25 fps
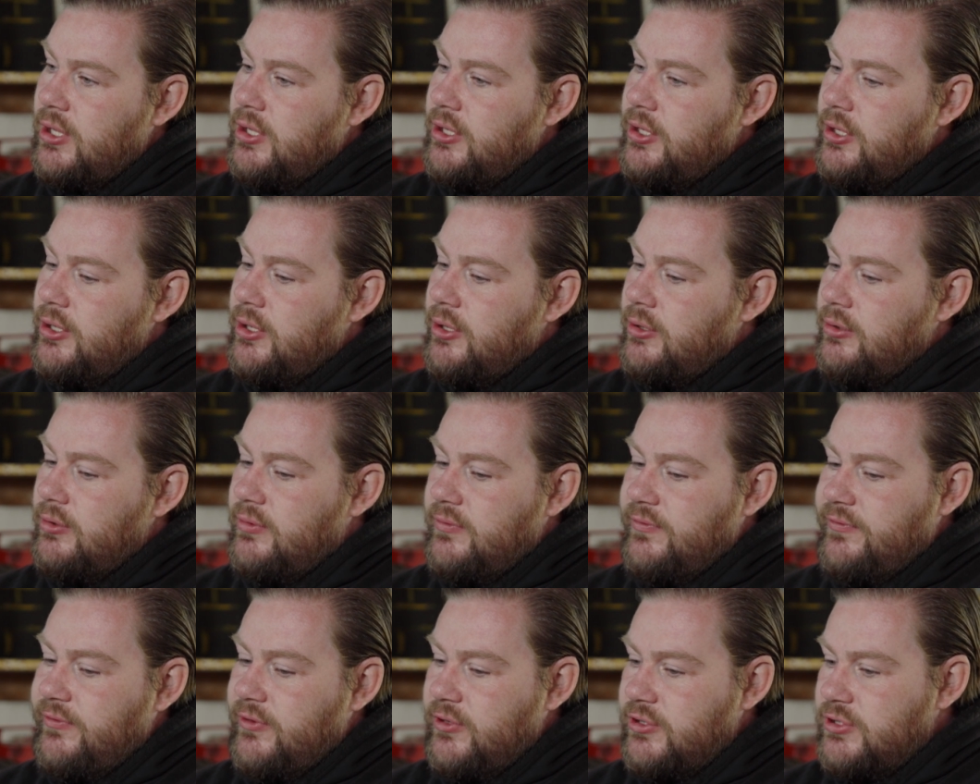you know,
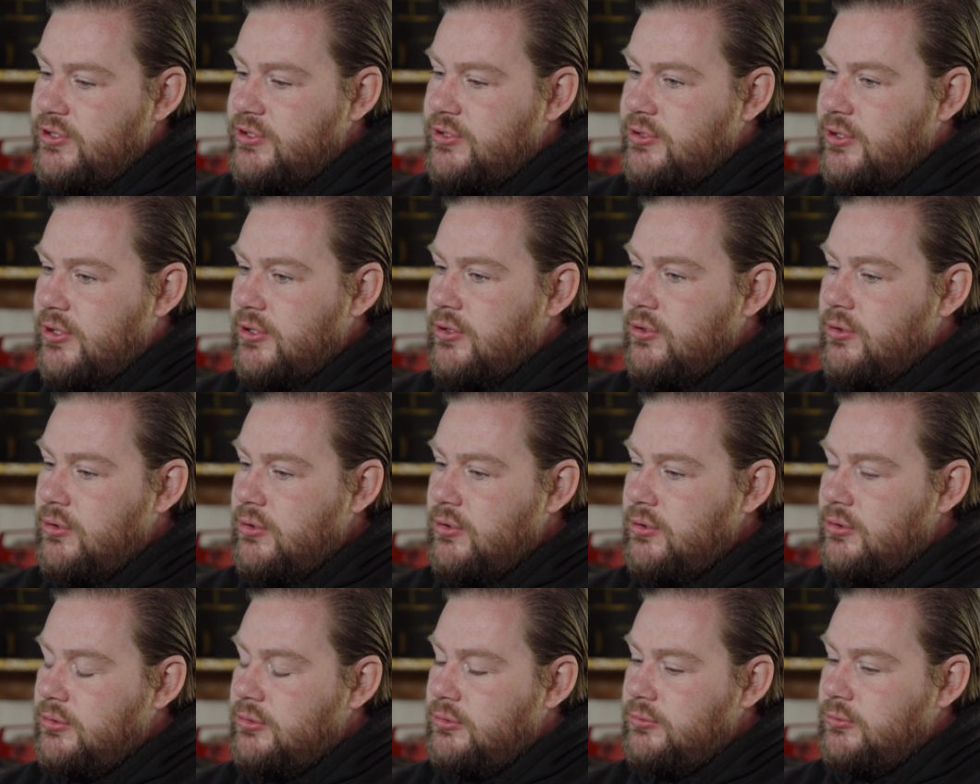the first I
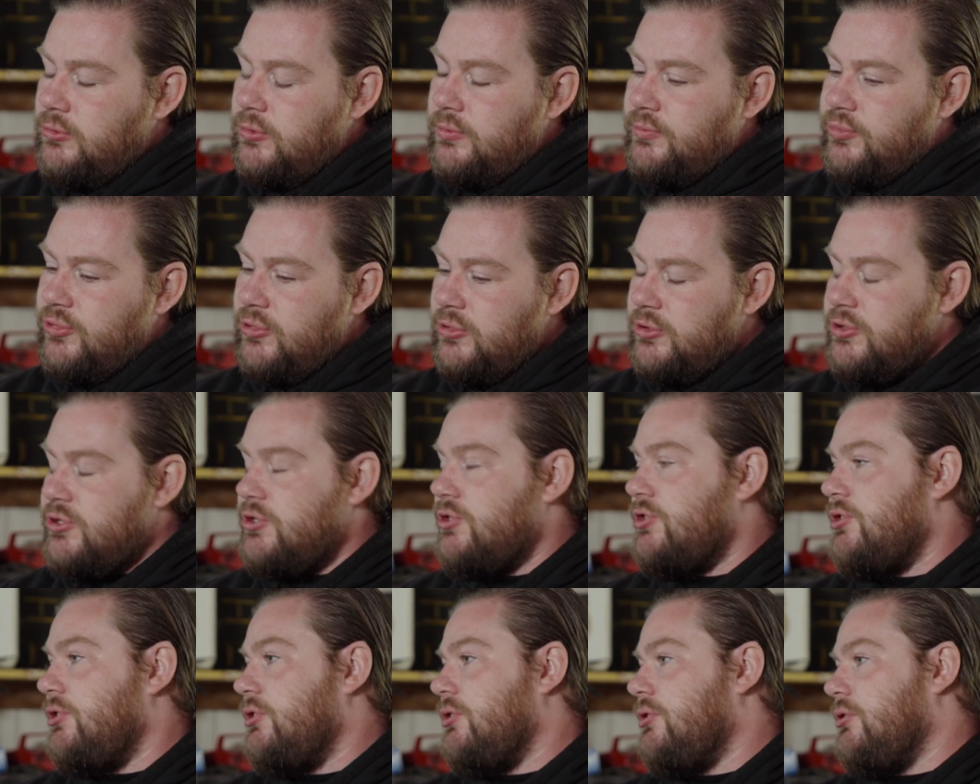got
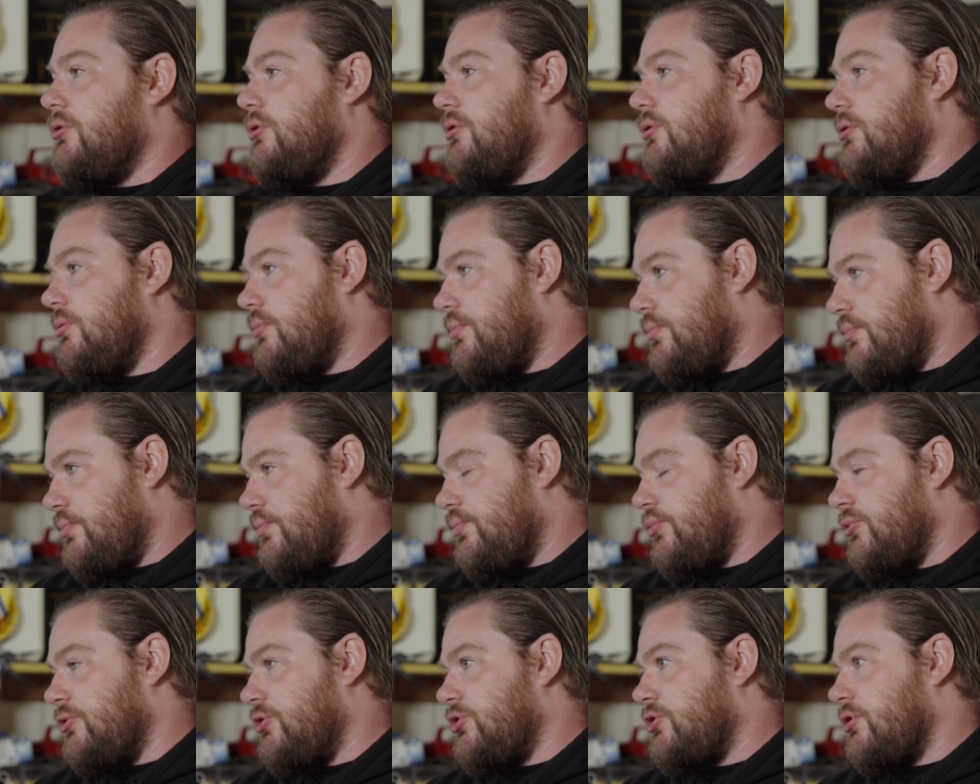bronze at the
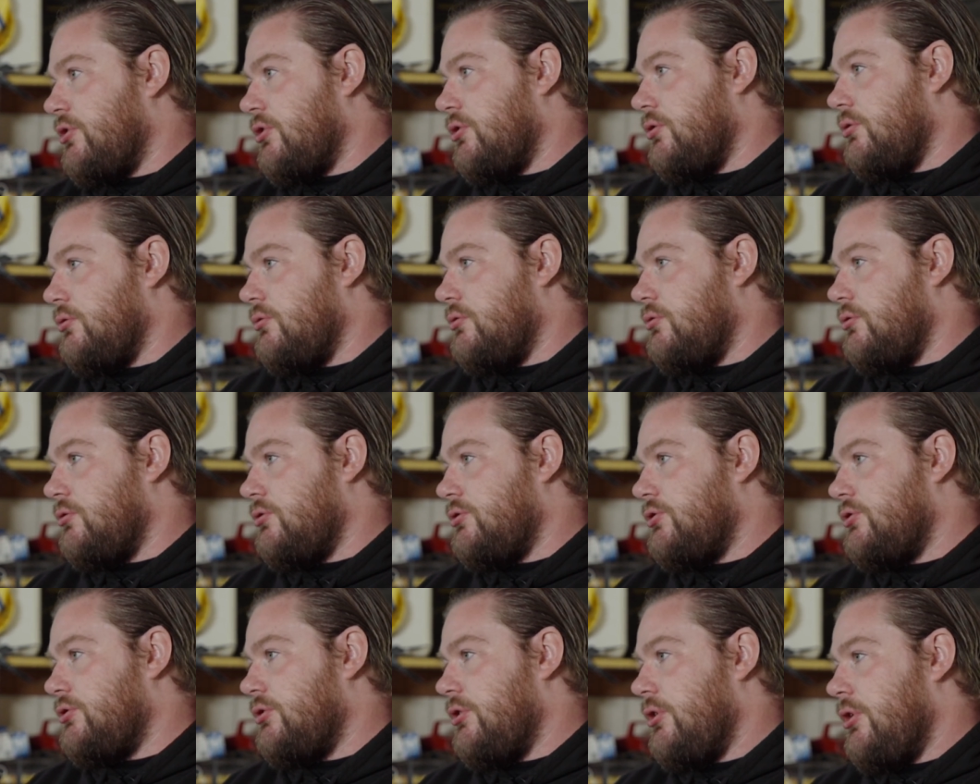British
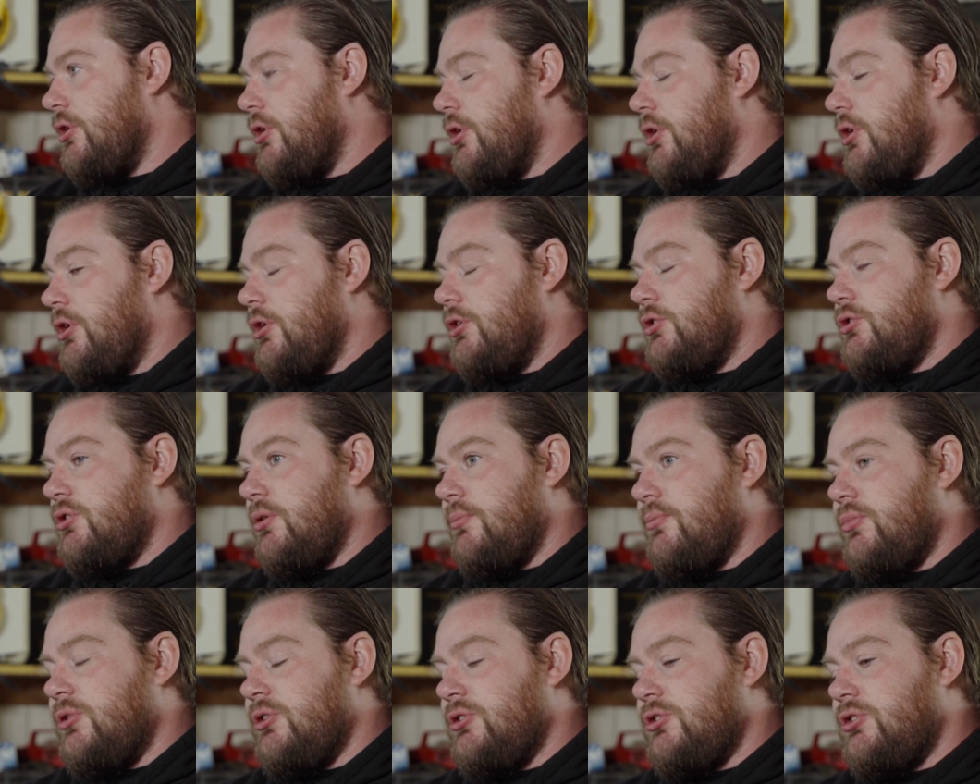Cyclocross
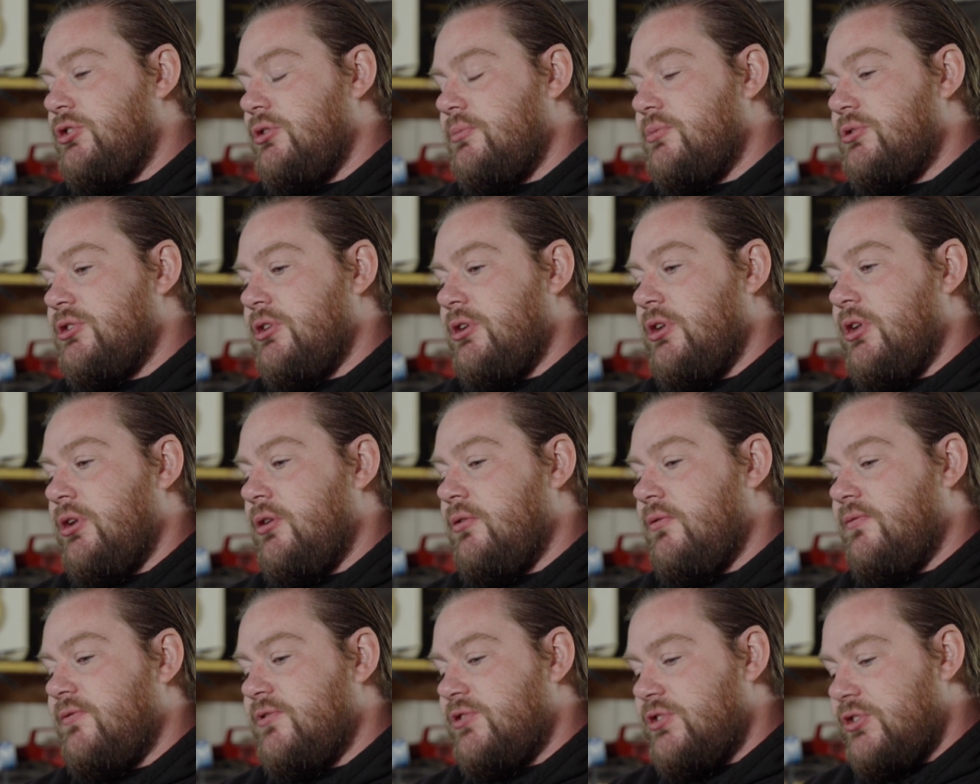Championships, and then
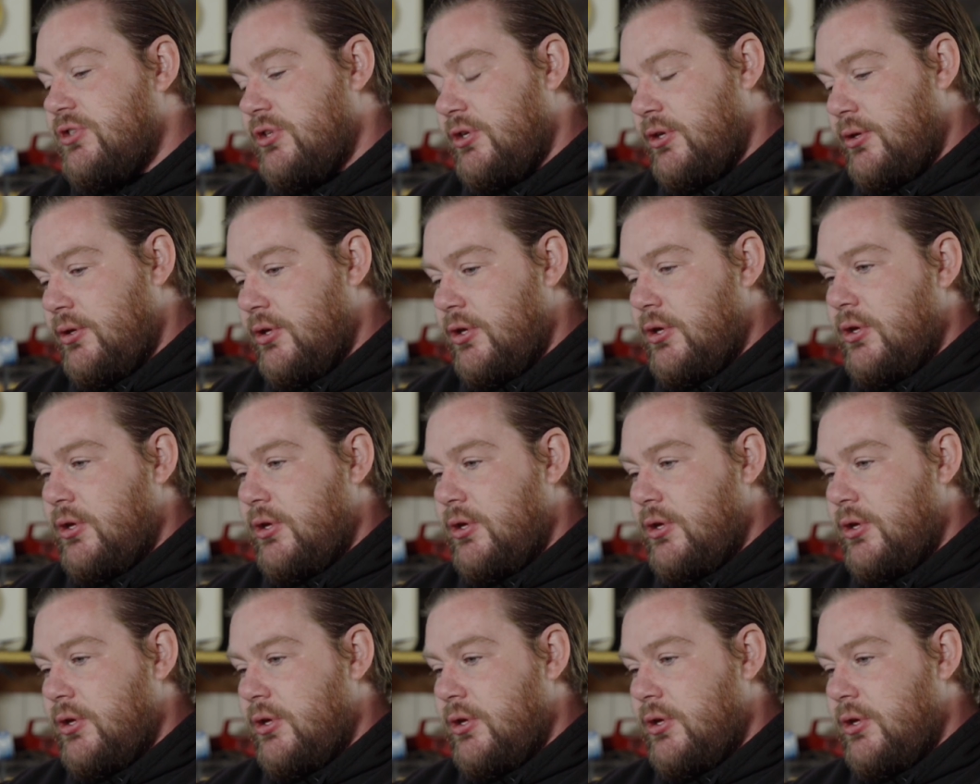obviously